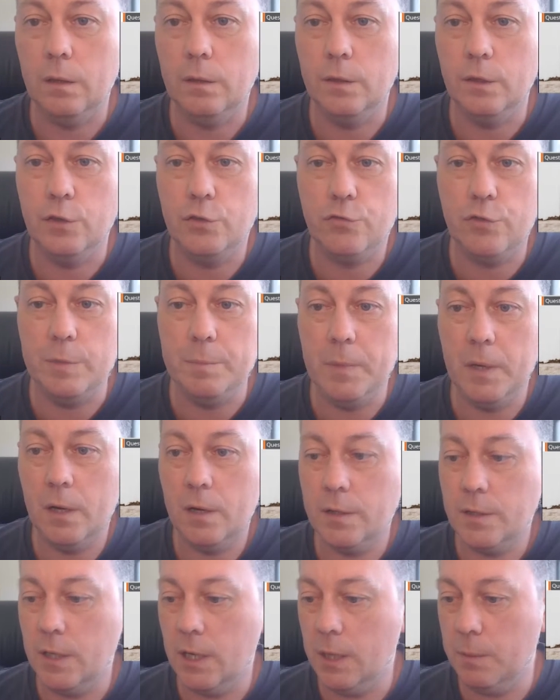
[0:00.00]
the
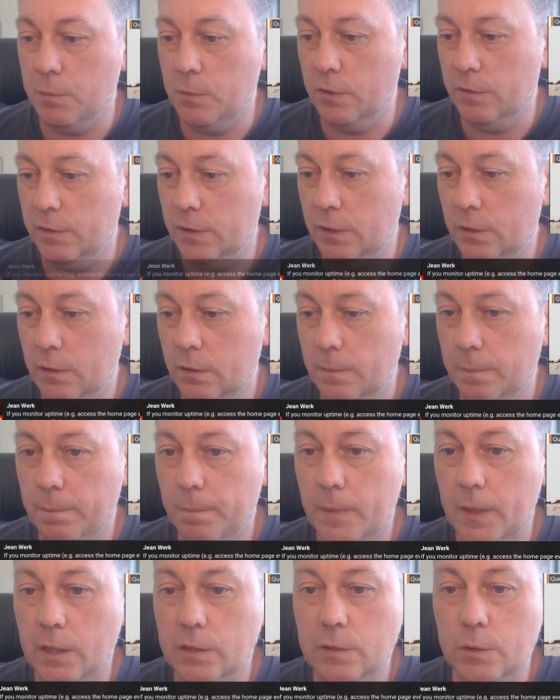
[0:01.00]
StreamYard that I'm using.
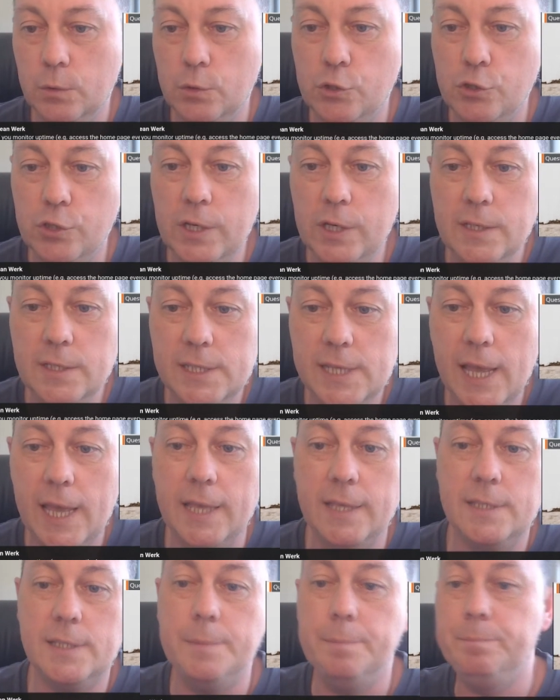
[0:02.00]
So Jean
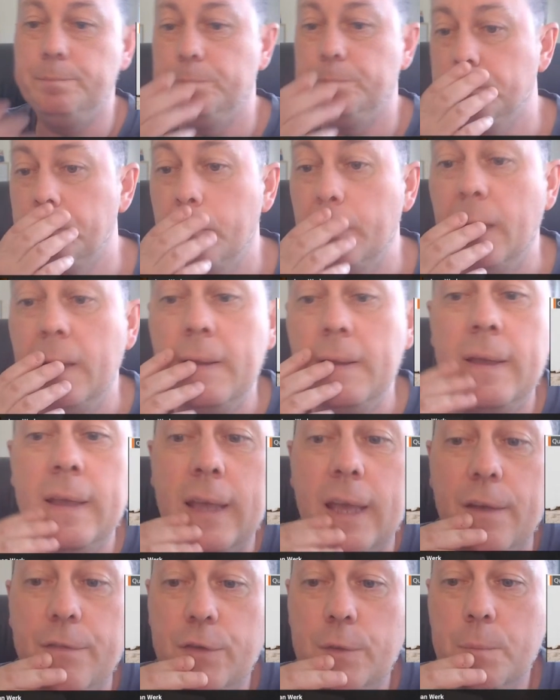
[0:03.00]
says,
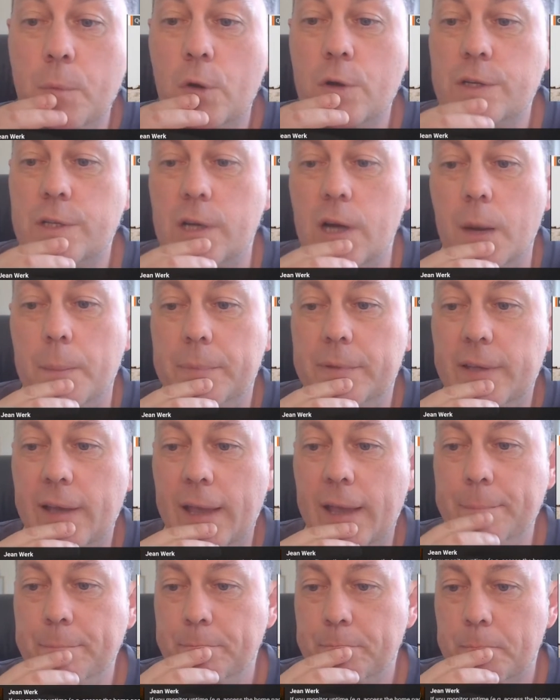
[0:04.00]
if you monitor
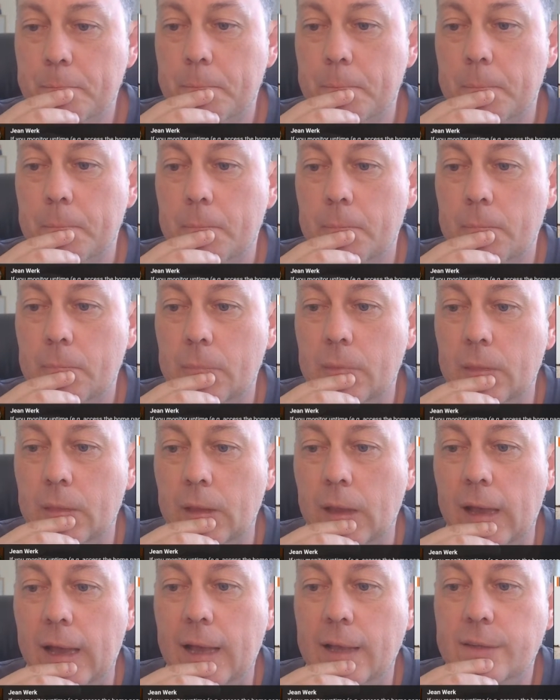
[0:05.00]
uptime,
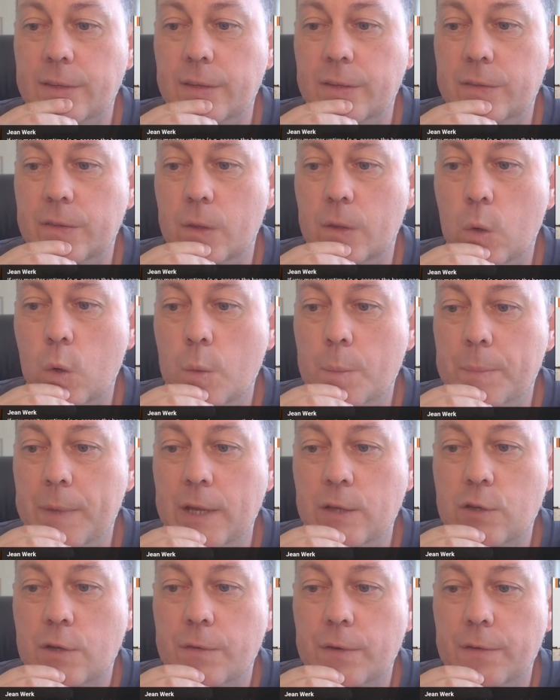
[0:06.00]
access to the
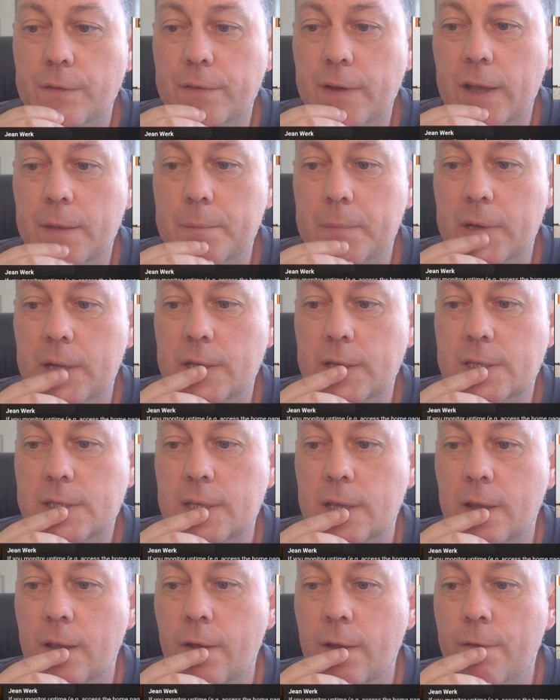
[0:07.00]
homepage every 5
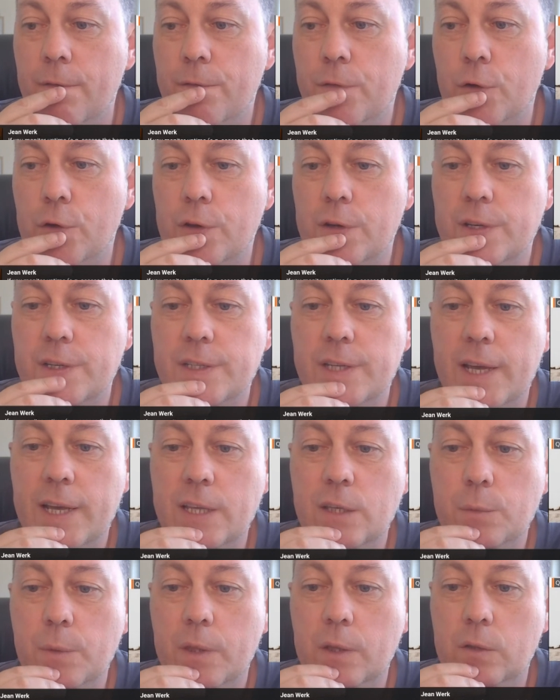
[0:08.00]
minutes for your
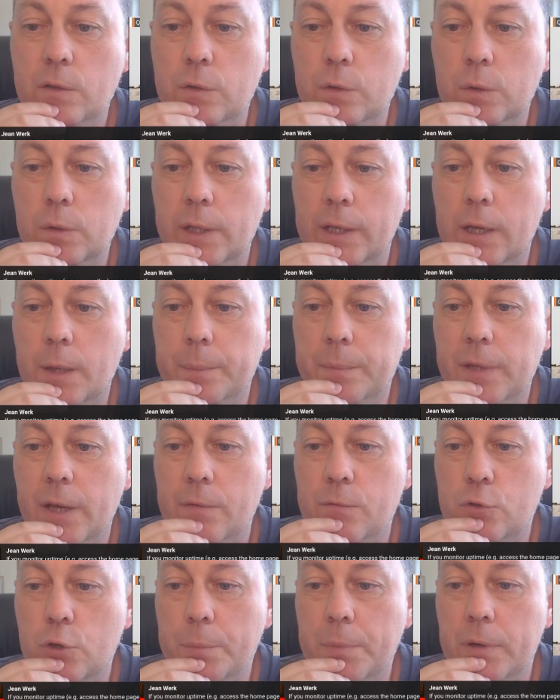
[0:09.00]
sites with a tool like
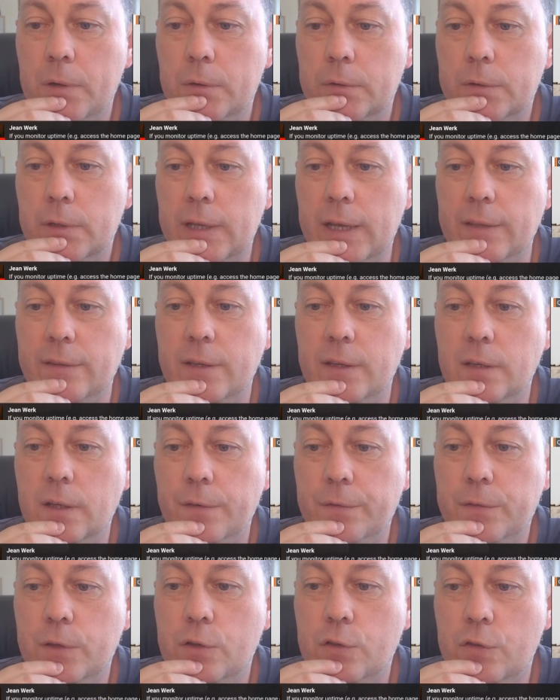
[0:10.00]
Uptime Robot, it's
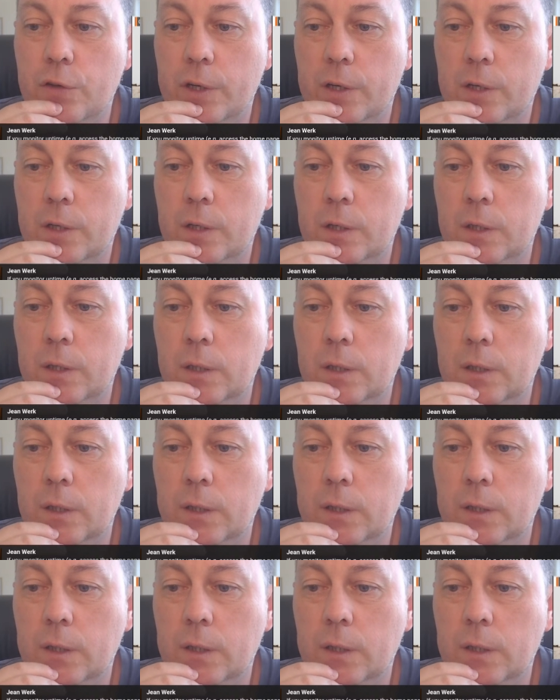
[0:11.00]
enough to trigger